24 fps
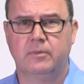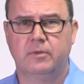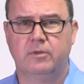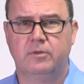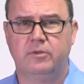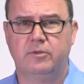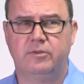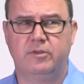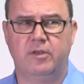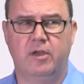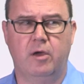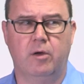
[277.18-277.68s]

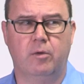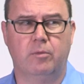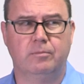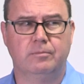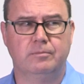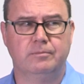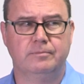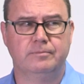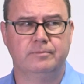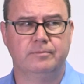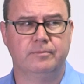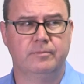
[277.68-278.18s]
So,
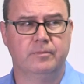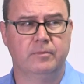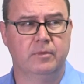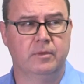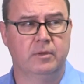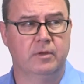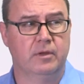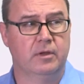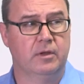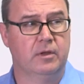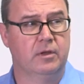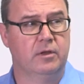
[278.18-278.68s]

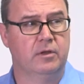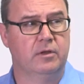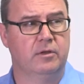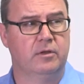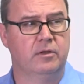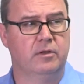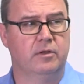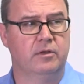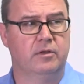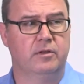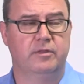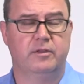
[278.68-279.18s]

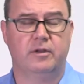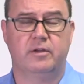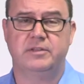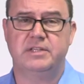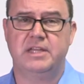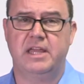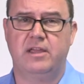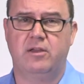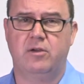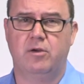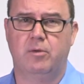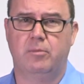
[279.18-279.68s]
our
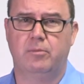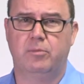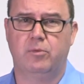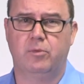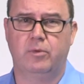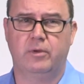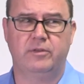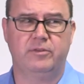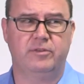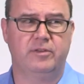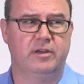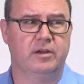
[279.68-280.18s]
take home
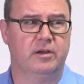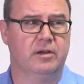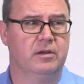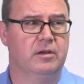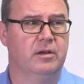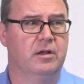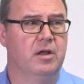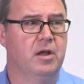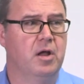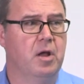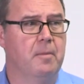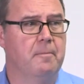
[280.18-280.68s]
points here
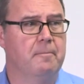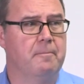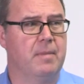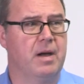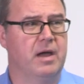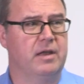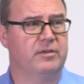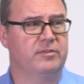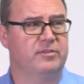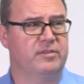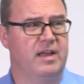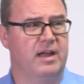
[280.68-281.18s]

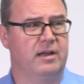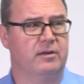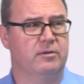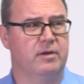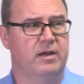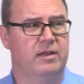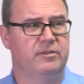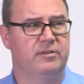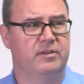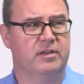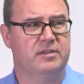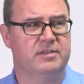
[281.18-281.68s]

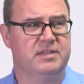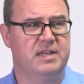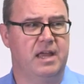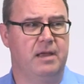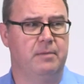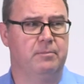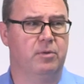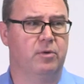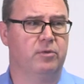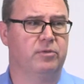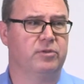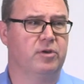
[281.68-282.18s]
monosaccharides contain
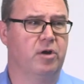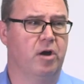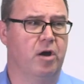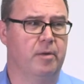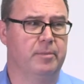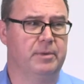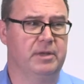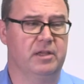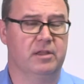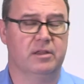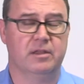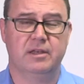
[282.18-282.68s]
both
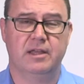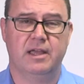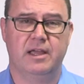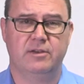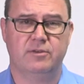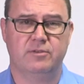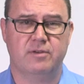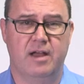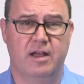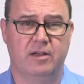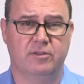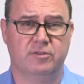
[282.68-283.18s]
carbonyl and
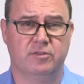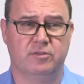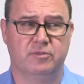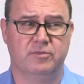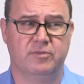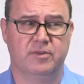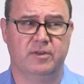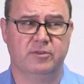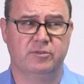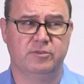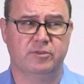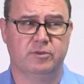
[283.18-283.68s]
hydroxyl
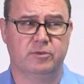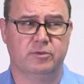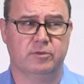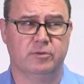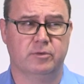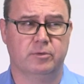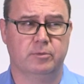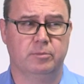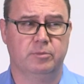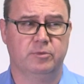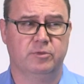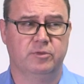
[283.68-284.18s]
functional
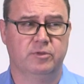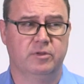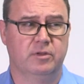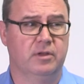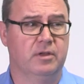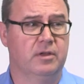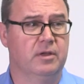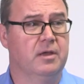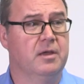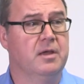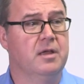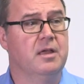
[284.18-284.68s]
groups.
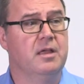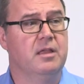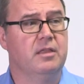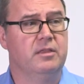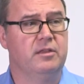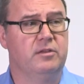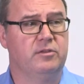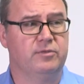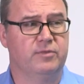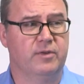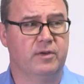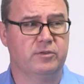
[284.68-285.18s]

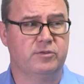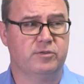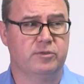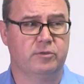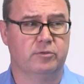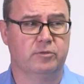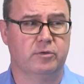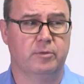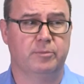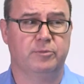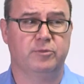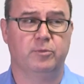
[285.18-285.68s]
These functional
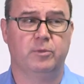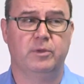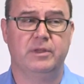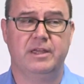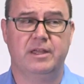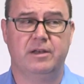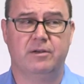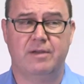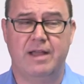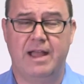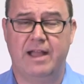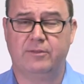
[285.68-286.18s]
groups will
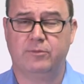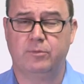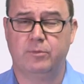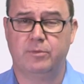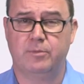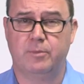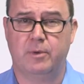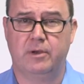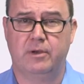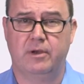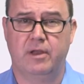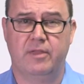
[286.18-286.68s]
interact with
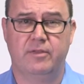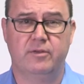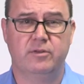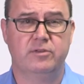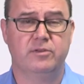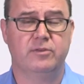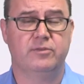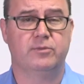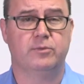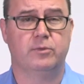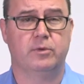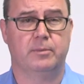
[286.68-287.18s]
one another
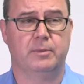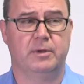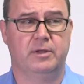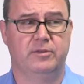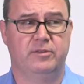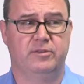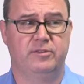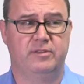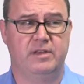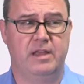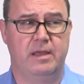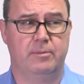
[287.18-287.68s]
to form
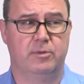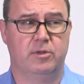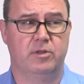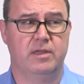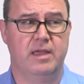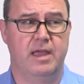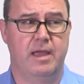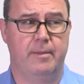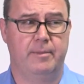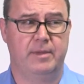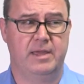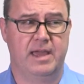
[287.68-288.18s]
unstable
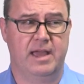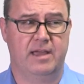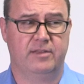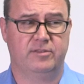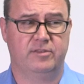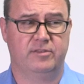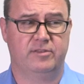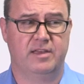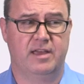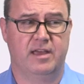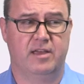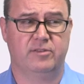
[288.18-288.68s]

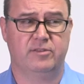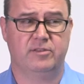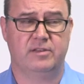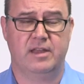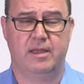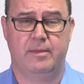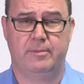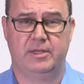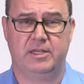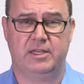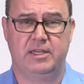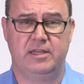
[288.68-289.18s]
hemiacetals and
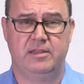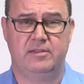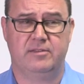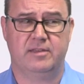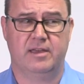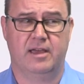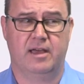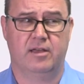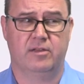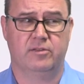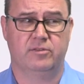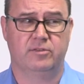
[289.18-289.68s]

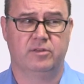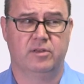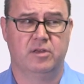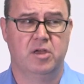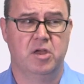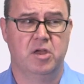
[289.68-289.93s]
hemiketals,